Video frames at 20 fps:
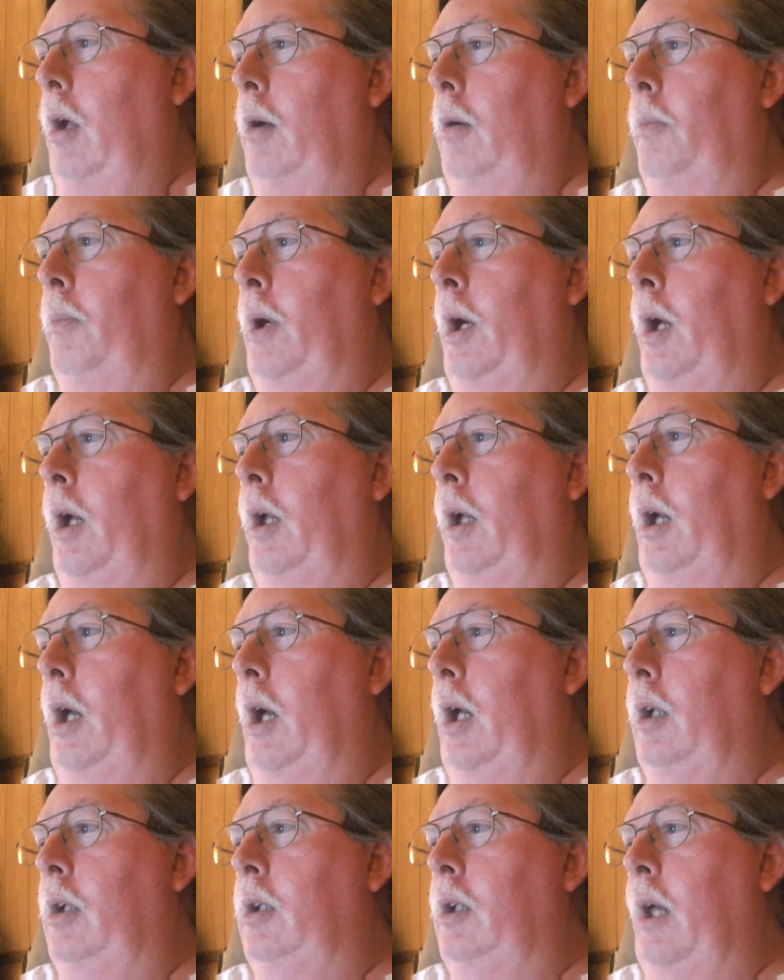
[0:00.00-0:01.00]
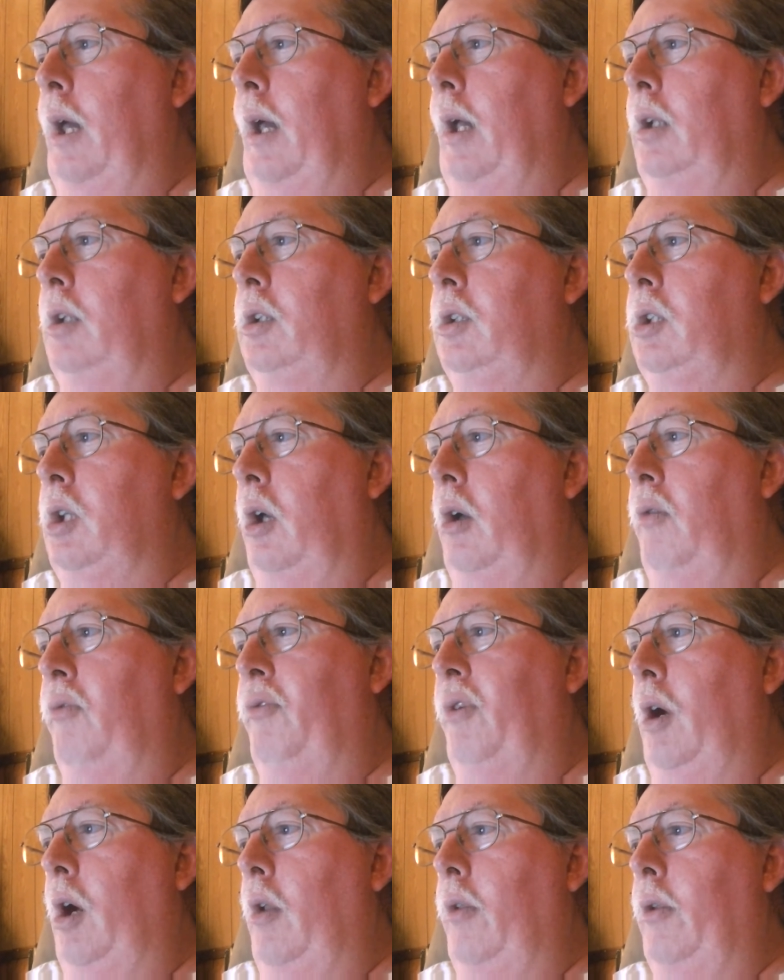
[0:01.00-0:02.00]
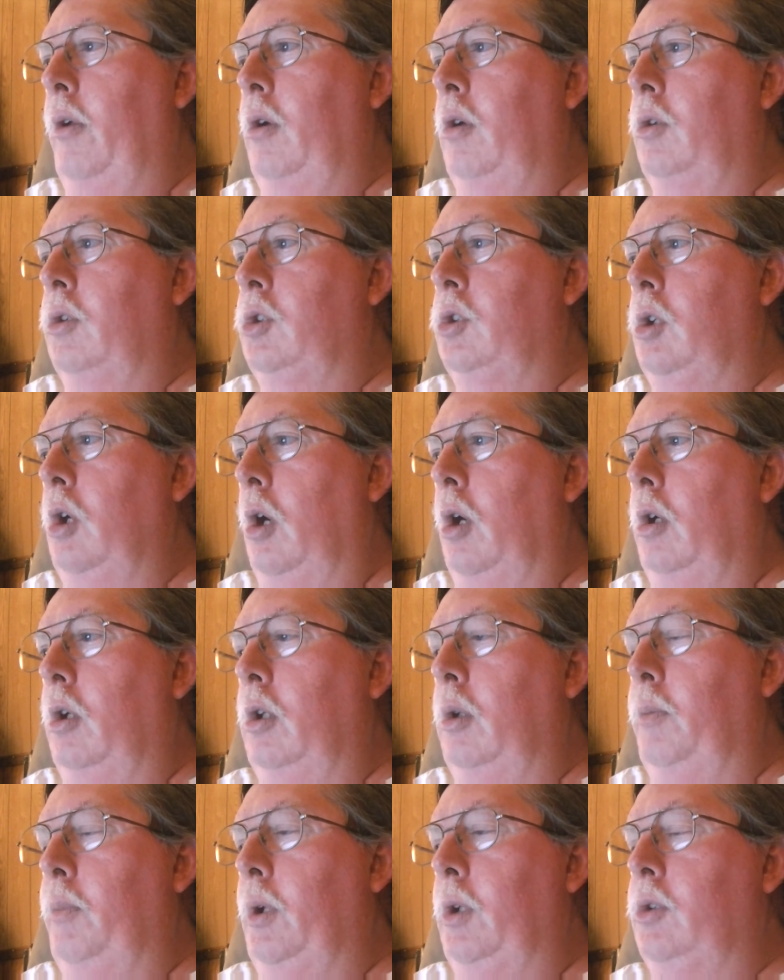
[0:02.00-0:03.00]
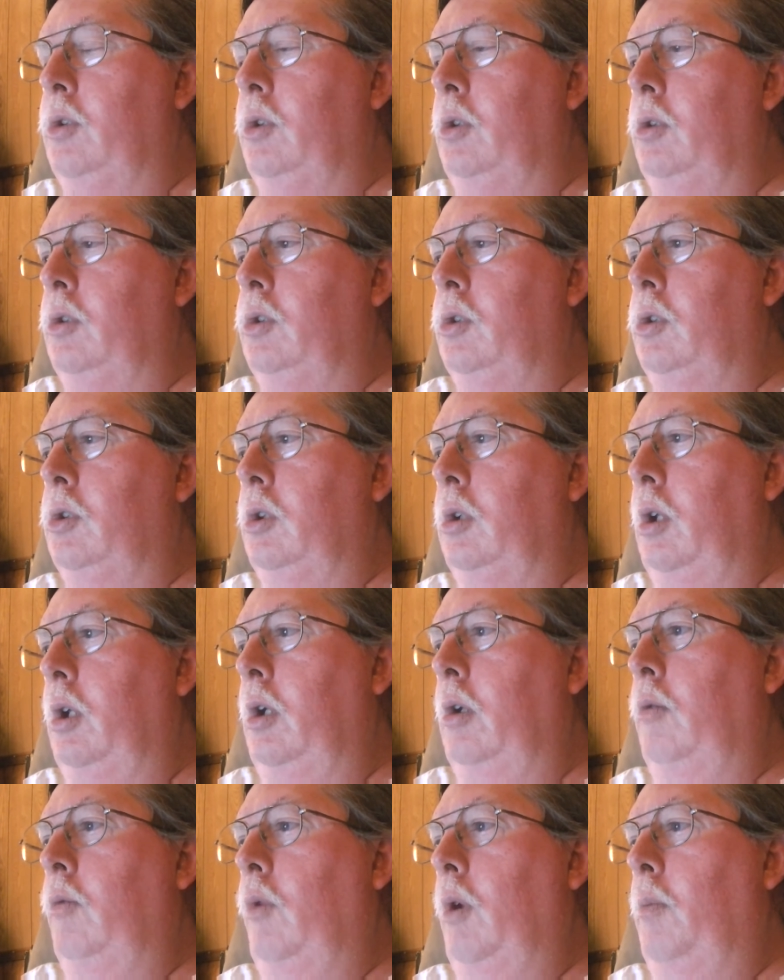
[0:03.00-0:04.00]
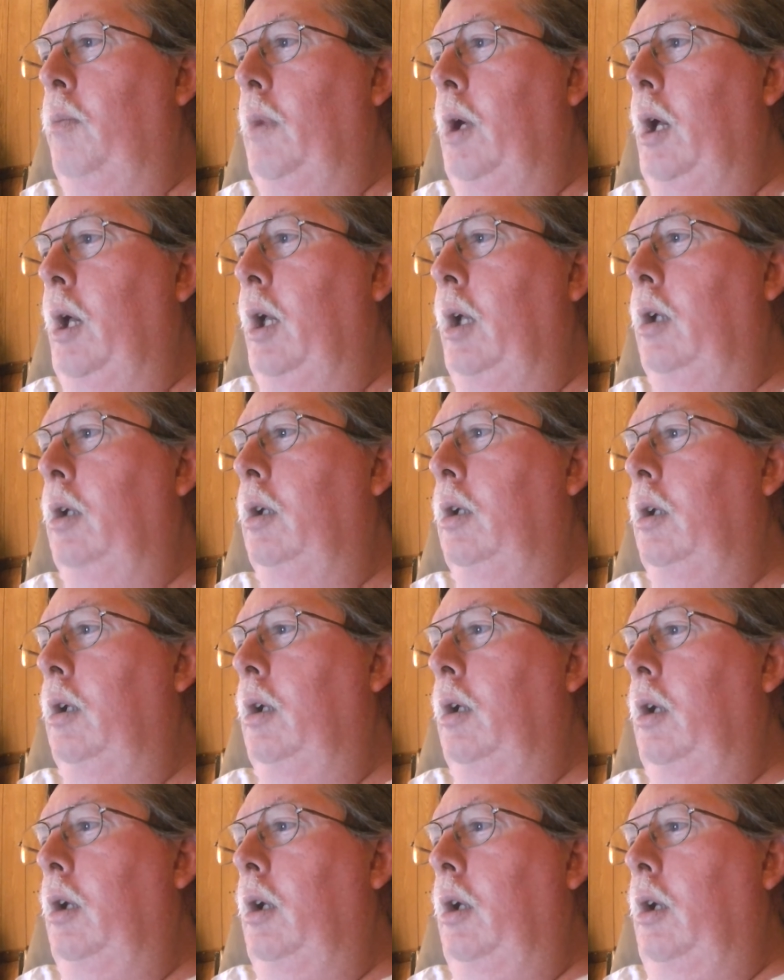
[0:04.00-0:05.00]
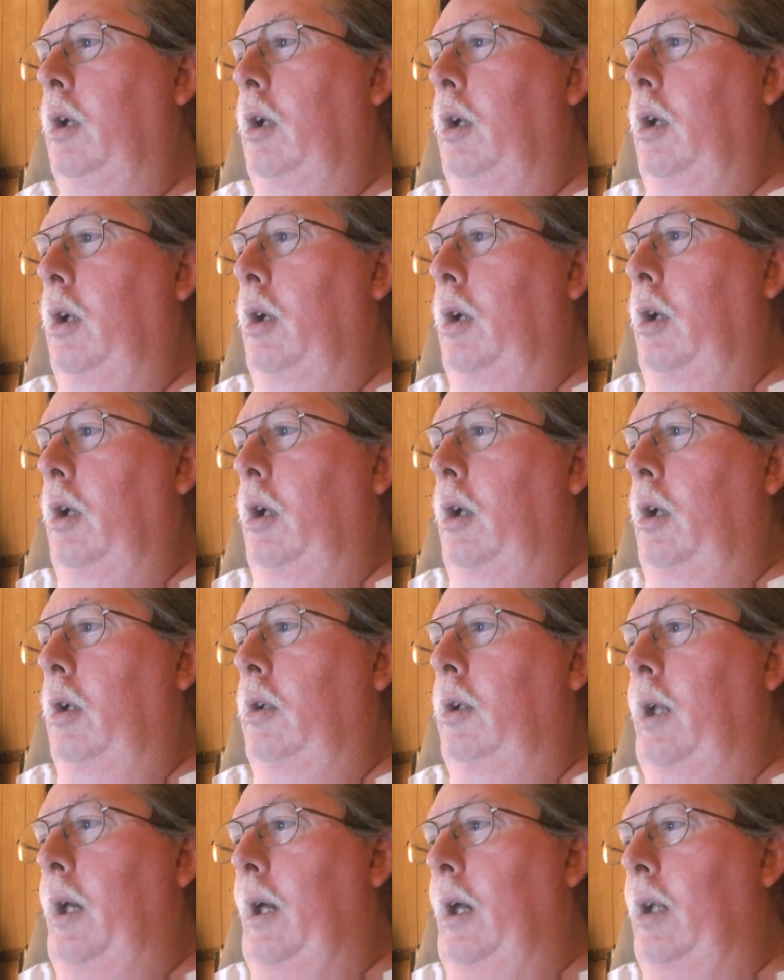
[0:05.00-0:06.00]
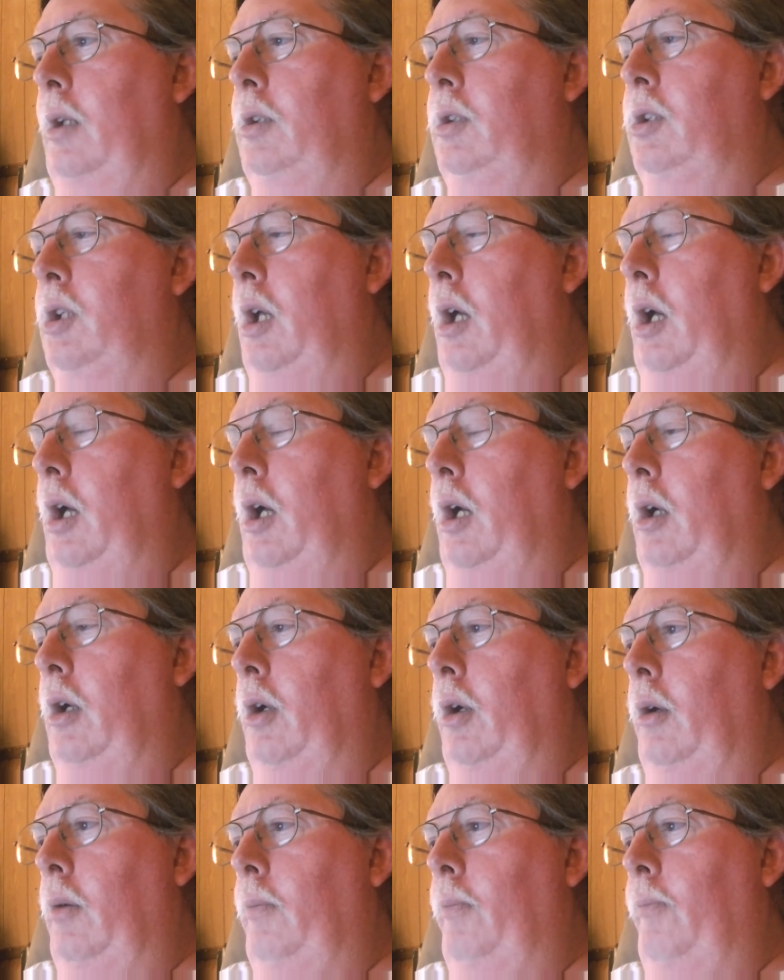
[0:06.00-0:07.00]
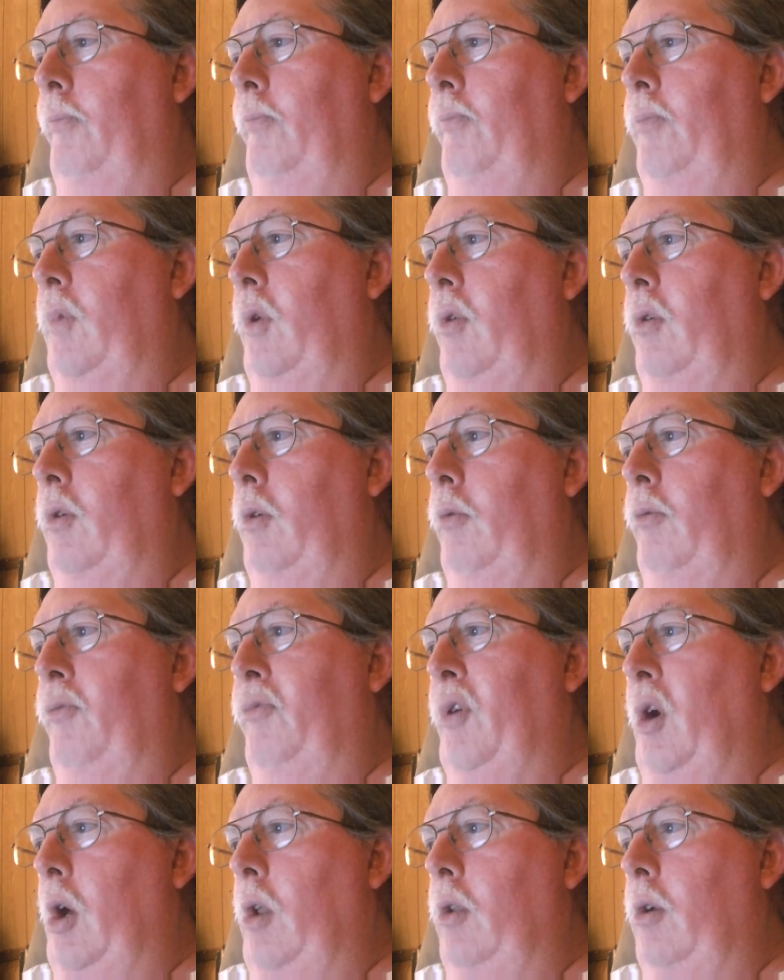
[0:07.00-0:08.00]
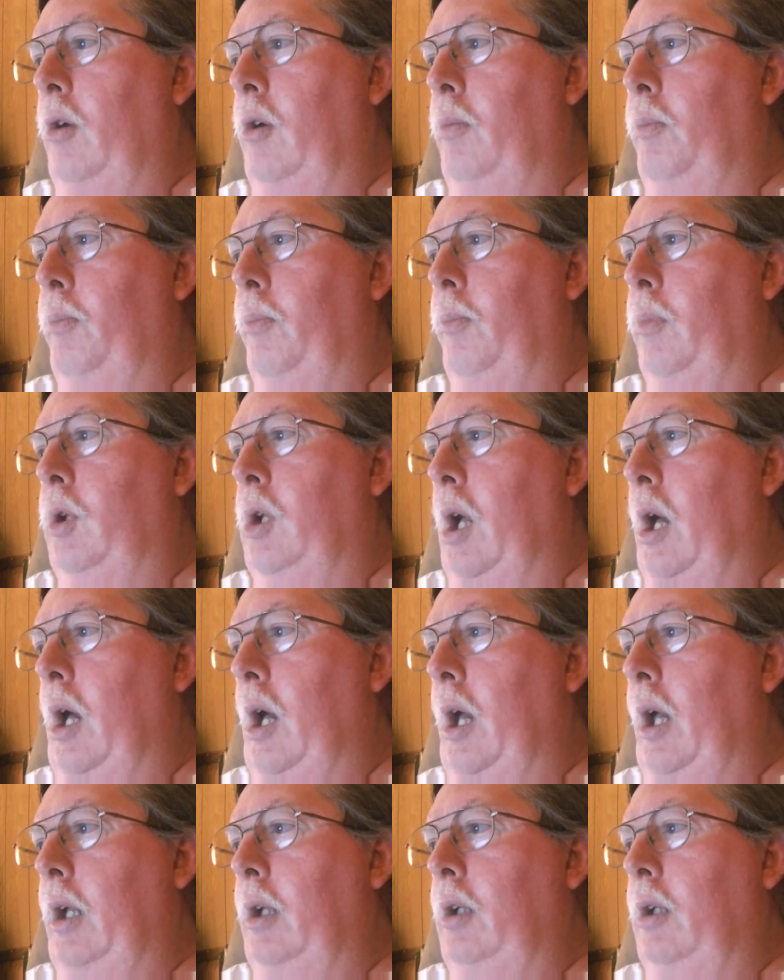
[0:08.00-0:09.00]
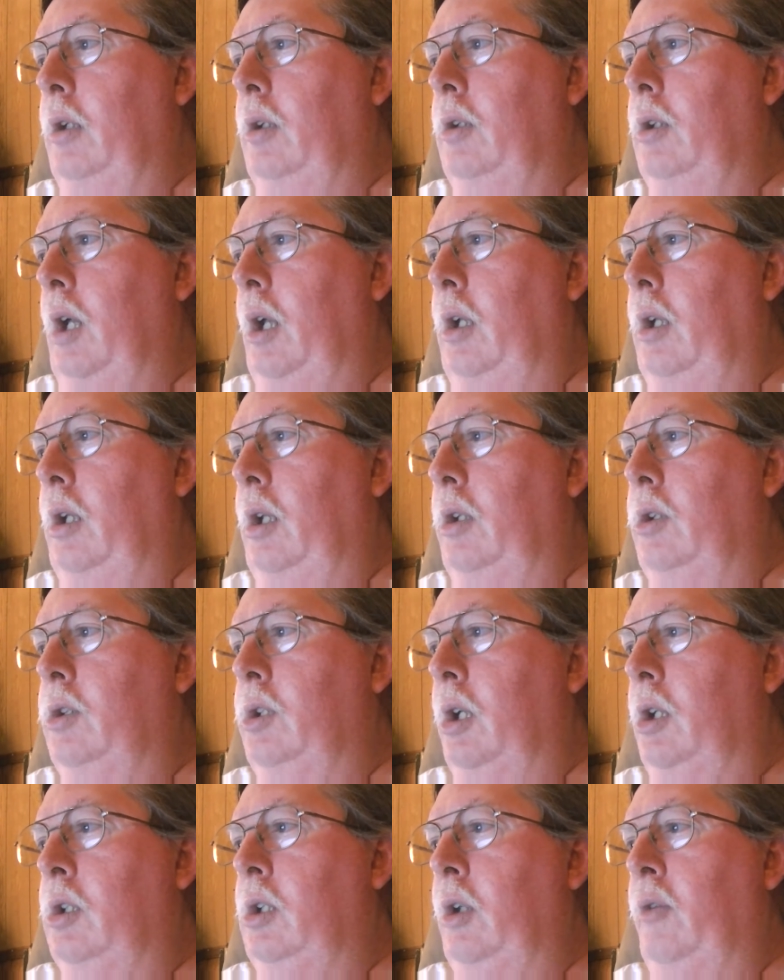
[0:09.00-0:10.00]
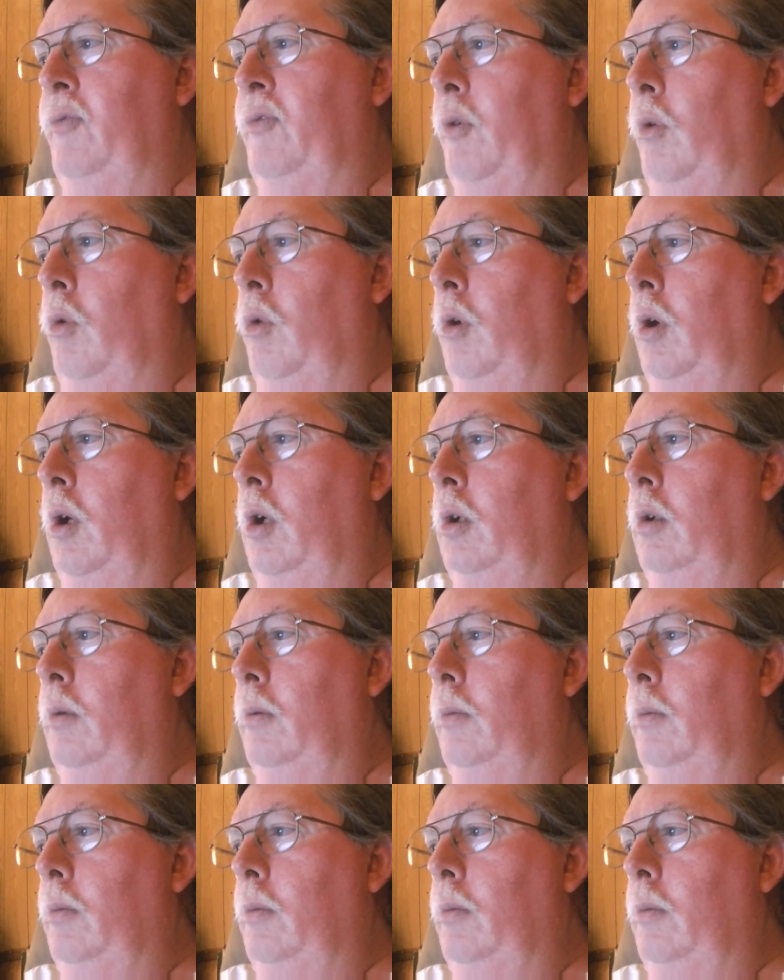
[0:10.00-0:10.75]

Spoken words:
My dad's father started the business, and when my dad's father died in 1964,